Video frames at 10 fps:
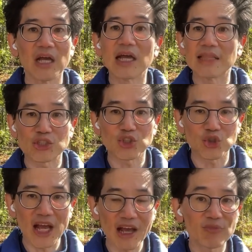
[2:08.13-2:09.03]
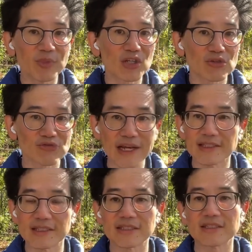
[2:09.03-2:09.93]
that should have been
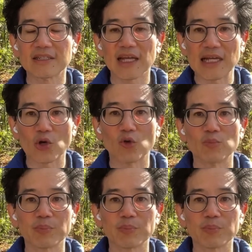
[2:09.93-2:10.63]
corrected at home.